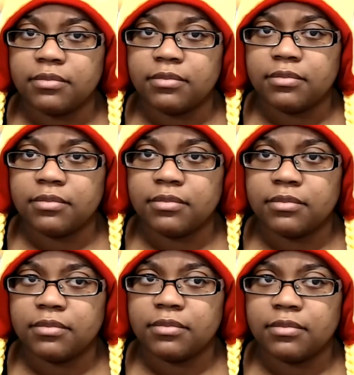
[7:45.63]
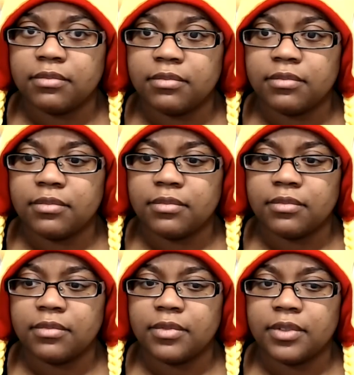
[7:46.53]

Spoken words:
[no speech]